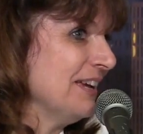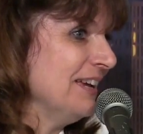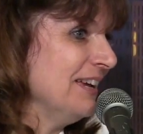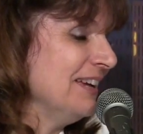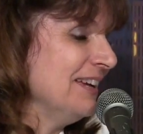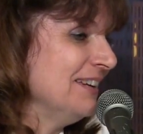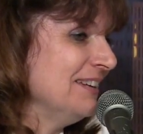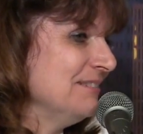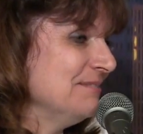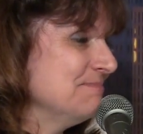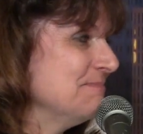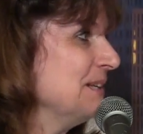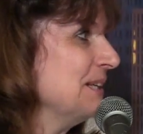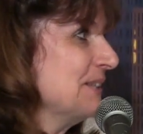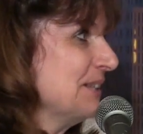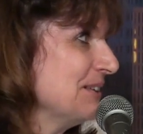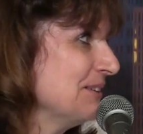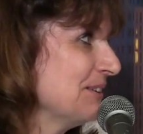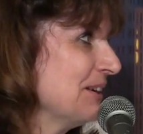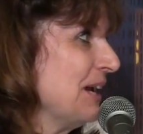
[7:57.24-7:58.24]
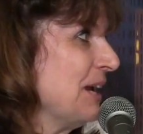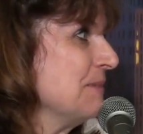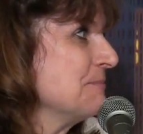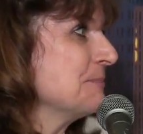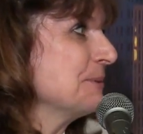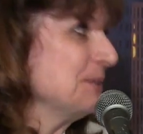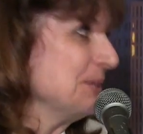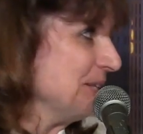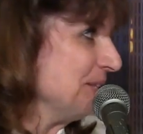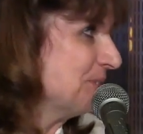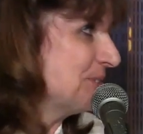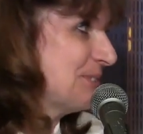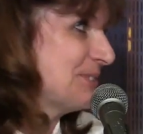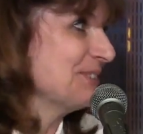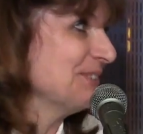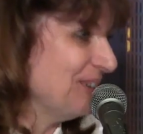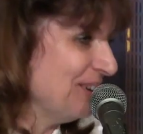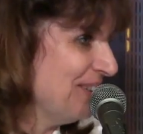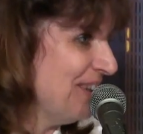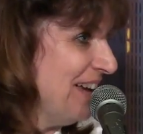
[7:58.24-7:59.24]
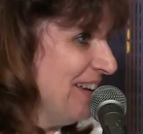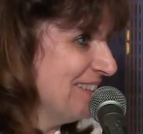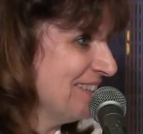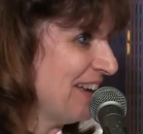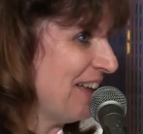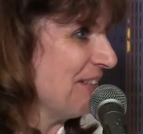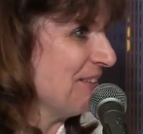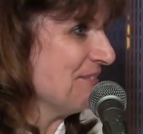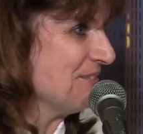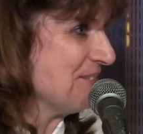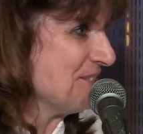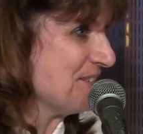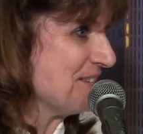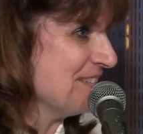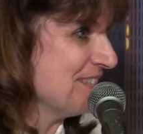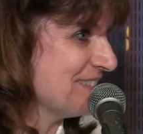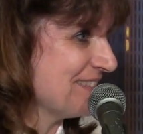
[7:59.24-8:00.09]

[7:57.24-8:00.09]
And Billy Graham preached on that television